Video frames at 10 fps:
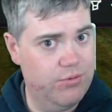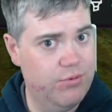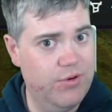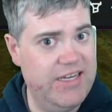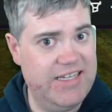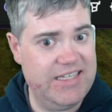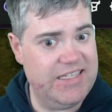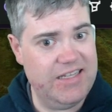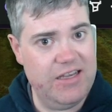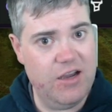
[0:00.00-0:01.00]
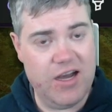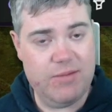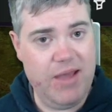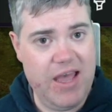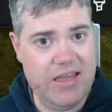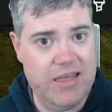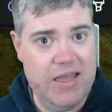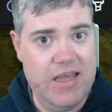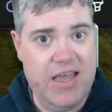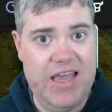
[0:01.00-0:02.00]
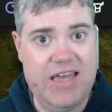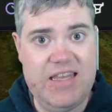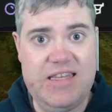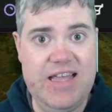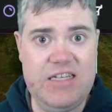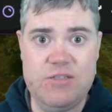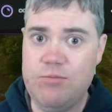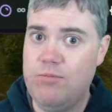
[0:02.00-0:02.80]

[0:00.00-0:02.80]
pretty decently on the Mac, and that's